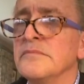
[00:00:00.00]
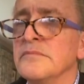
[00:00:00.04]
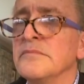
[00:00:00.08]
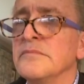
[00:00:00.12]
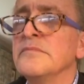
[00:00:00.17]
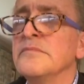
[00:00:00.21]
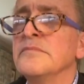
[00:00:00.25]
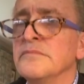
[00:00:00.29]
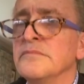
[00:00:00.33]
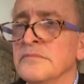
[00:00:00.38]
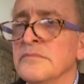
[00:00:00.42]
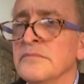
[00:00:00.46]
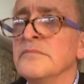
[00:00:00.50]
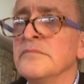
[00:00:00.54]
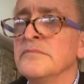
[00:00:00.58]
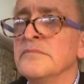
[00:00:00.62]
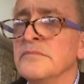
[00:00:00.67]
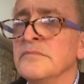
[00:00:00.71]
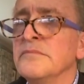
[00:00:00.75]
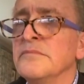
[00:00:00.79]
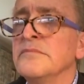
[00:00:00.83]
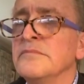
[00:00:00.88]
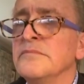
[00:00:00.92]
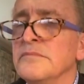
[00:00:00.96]

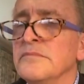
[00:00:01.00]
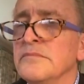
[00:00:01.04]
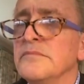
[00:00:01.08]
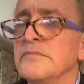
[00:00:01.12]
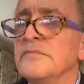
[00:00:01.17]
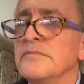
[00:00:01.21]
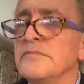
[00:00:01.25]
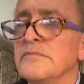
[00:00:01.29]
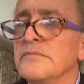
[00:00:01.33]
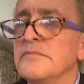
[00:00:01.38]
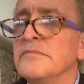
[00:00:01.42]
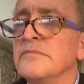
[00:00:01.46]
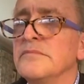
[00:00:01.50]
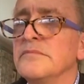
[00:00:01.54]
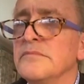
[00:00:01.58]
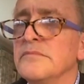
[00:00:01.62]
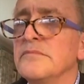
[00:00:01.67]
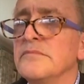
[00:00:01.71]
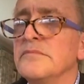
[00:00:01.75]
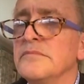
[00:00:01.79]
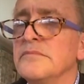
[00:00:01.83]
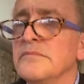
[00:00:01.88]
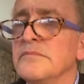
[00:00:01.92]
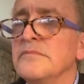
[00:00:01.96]

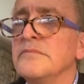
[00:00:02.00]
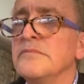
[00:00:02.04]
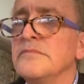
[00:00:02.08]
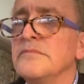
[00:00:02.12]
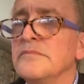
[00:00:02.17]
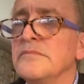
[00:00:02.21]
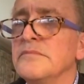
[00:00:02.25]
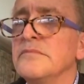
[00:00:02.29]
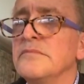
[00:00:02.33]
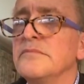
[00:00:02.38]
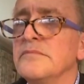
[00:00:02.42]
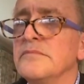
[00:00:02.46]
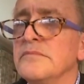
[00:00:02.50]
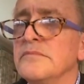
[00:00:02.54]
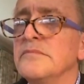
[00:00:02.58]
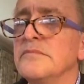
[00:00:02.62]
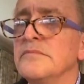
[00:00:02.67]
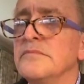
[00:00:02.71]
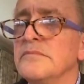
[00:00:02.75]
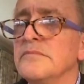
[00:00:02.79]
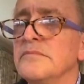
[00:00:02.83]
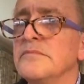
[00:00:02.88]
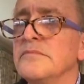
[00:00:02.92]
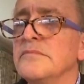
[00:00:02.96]

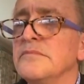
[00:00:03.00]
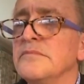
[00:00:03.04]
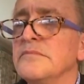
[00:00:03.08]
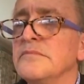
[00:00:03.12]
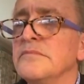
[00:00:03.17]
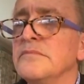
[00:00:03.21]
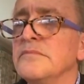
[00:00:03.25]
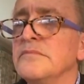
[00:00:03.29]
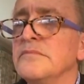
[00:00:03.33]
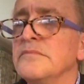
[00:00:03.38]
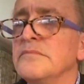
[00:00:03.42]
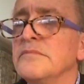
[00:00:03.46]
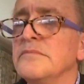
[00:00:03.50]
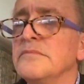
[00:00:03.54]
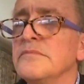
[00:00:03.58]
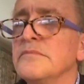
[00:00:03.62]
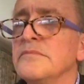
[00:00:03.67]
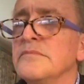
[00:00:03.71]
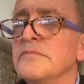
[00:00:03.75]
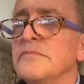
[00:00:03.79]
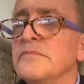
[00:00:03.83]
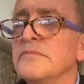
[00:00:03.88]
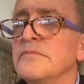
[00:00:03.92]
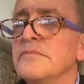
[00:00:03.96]

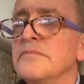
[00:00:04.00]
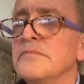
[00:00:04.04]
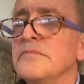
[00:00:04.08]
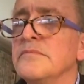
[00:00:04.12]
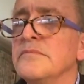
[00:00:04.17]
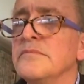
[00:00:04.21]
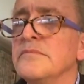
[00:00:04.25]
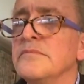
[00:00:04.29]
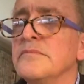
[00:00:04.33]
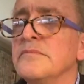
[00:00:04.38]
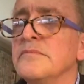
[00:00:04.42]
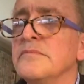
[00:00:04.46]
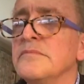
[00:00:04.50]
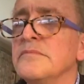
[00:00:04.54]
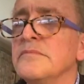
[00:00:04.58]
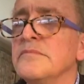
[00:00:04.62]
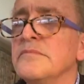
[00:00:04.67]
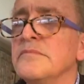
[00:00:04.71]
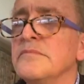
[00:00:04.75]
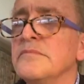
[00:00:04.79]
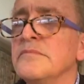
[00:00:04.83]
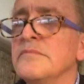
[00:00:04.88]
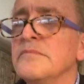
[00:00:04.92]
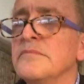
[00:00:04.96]

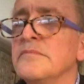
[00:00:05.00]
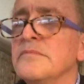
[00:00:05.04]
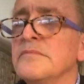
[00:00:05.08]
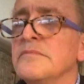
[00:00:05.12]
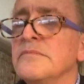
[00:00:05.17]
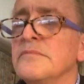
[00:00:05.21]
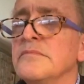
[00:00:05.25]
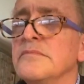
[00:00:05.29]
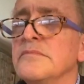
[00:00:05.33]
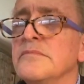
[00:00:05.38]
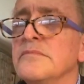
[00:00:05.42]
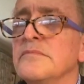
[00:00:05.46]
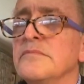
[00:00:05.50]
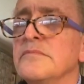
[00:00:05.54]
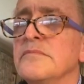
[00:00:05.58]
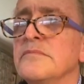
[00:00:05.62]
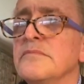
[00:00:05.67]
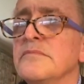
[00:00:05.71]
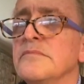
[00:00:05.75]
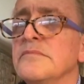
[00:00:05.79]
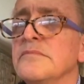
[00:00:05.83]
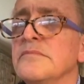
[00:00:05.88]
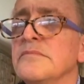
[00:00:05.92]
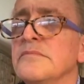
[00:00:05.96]

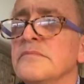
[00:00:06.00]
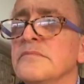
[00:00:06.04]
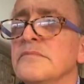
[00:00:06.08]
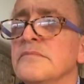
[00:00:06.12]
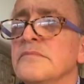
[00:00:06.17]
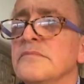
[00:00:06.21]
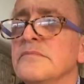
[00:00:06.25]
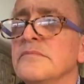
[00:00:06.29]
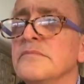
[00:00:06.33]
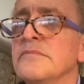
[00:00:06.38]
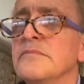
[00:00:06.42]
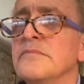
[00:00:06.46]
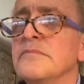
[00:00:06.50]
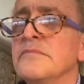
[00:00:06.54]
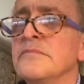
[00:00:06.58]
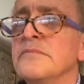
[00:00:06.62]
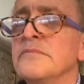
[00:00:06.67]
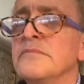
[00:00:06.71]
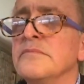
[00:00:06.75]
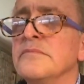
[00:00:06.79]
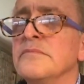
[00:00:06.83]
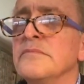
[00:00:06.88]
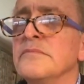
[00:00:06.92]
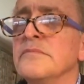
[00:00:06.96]

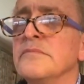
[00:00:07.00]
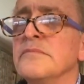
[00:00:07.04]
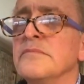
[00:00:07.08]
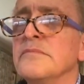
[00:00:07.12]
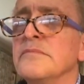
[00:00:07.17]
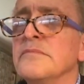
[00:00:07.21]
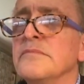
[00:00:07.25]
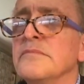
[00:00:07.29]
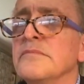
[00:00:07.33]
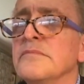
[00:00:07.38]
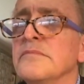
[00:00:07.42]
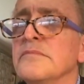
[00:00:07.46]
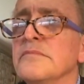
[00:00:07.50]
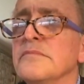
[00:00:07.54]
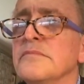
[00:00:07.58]
(not speaking)